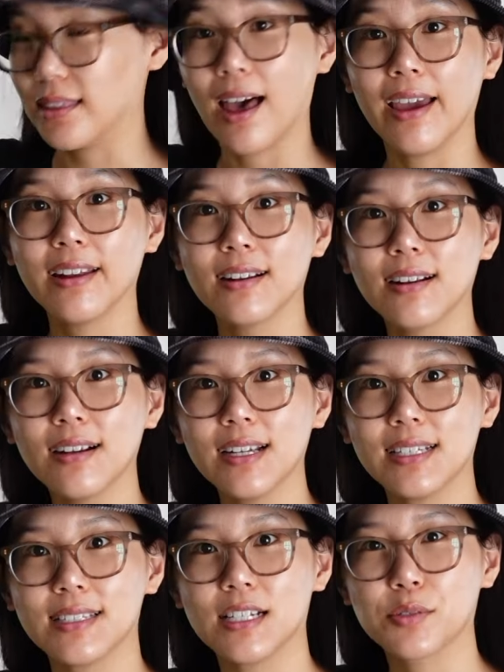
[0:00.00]
lighter,
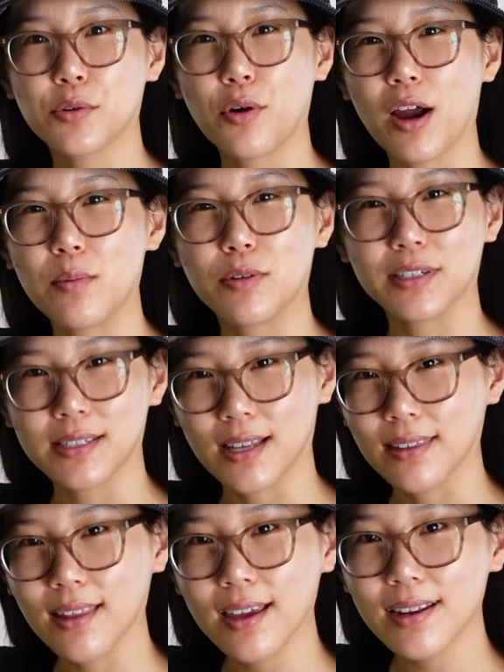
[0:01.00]
it does require more
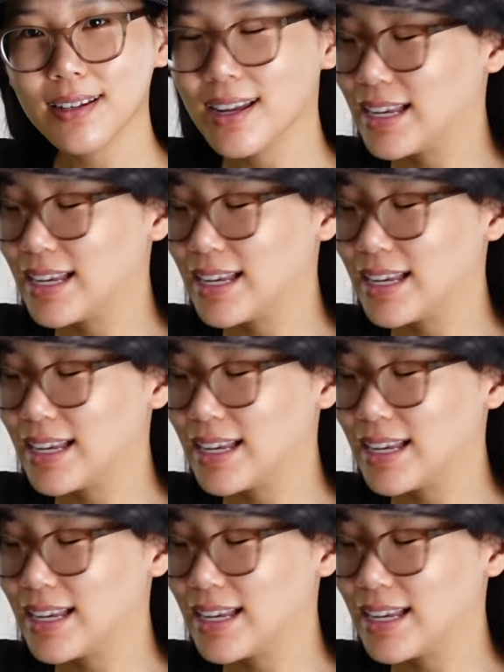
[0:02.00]
sunlight.